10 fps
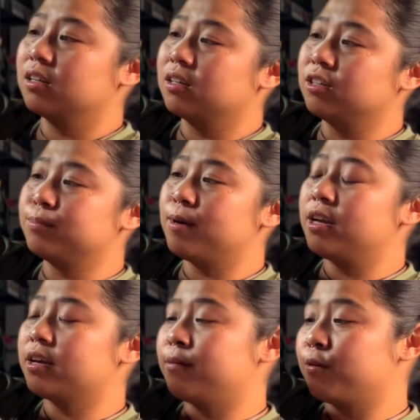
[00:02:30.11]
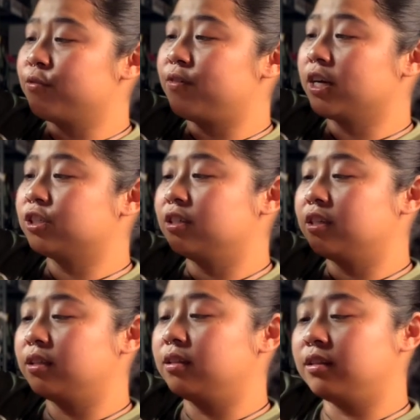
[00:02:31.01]
cosmetic
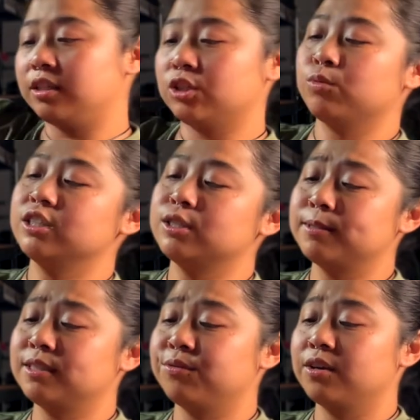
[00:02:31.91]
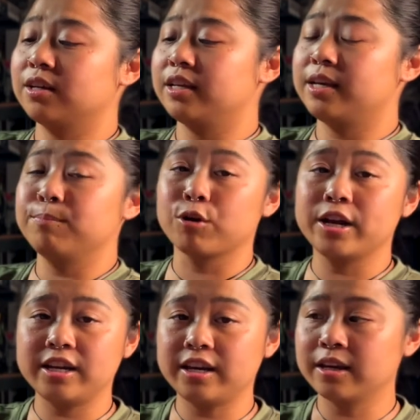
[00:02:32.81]
imperfection, this one specifically,
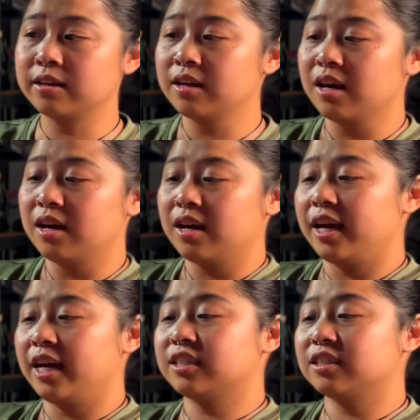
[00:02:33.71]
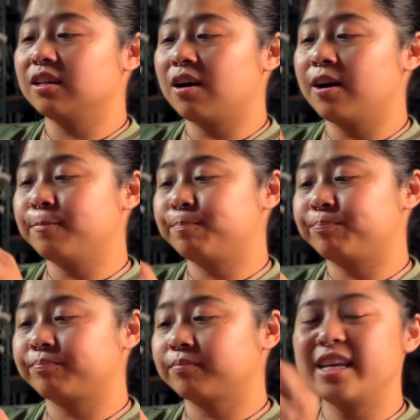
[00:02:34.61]
braiding, it's not
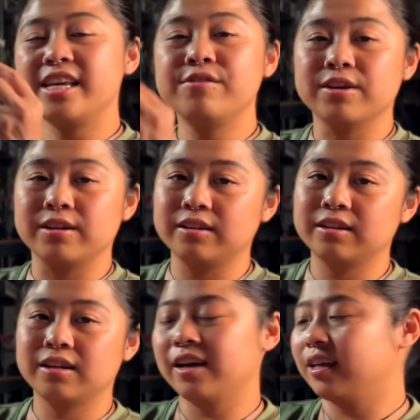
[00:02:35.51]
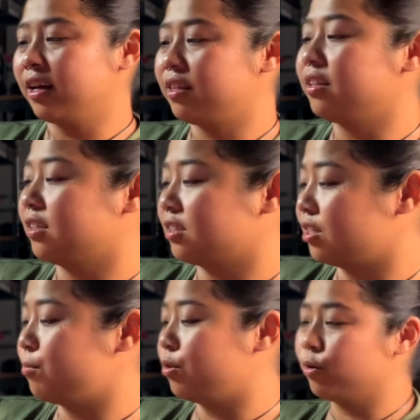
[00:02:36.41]
even. I think that's going
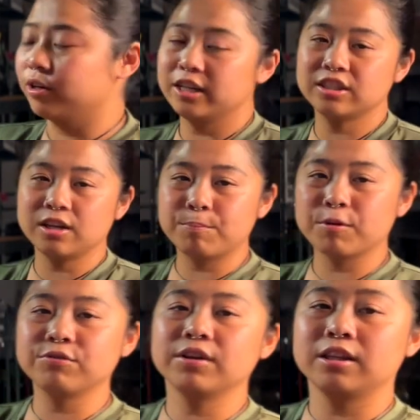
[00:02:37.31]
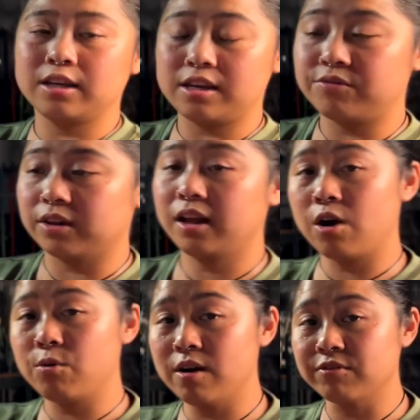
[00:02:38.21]
to be the word. It's not perfectly even.
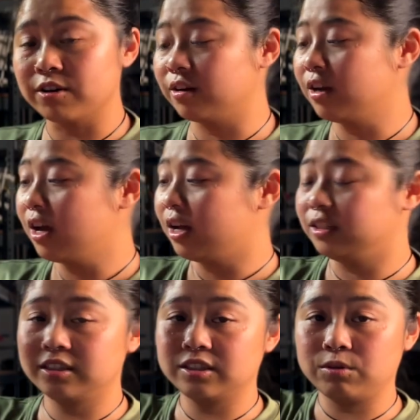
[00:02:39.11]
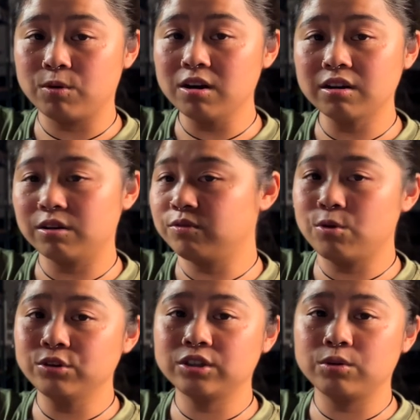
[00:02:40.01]
However, does it work? Of
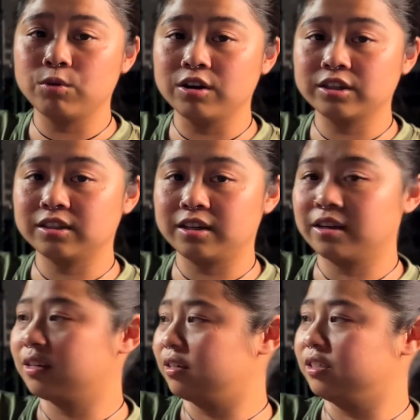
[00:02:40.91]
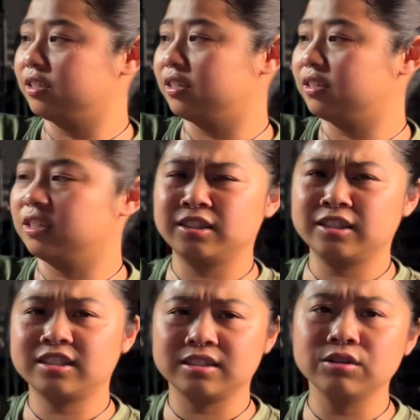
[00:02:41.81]
course it works. Like, is
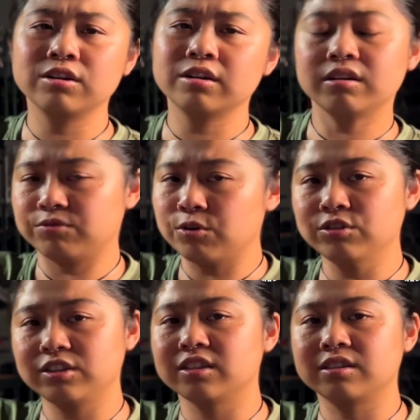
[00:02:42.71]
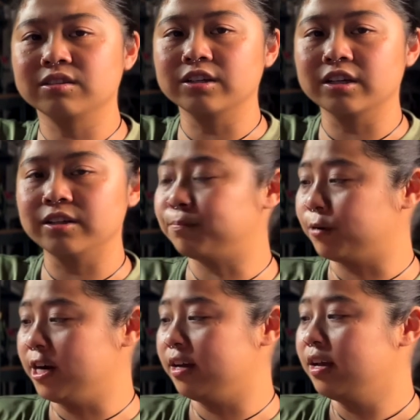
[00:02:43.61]
it still good? Of course it's still good.
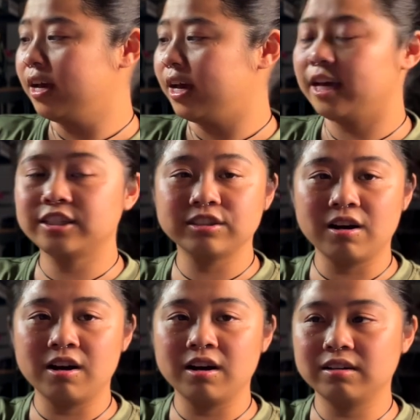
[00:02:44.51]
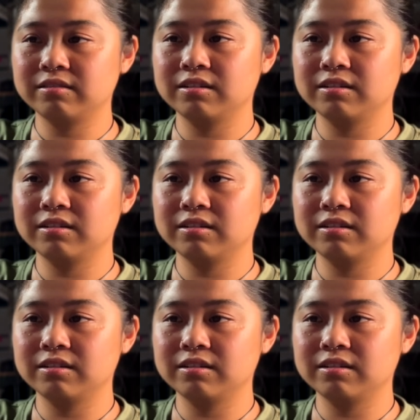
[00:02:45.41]
But it's not,